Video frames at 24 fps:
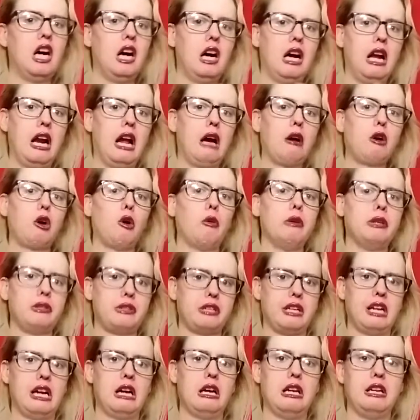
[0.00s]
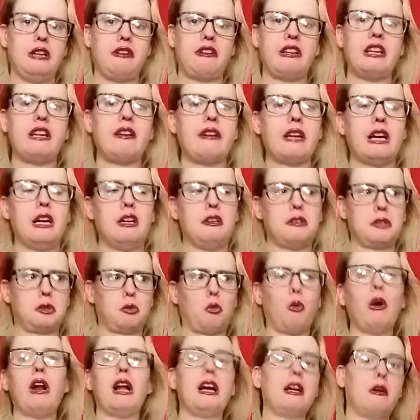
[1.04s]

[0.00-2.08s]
And I'll go into that in details when I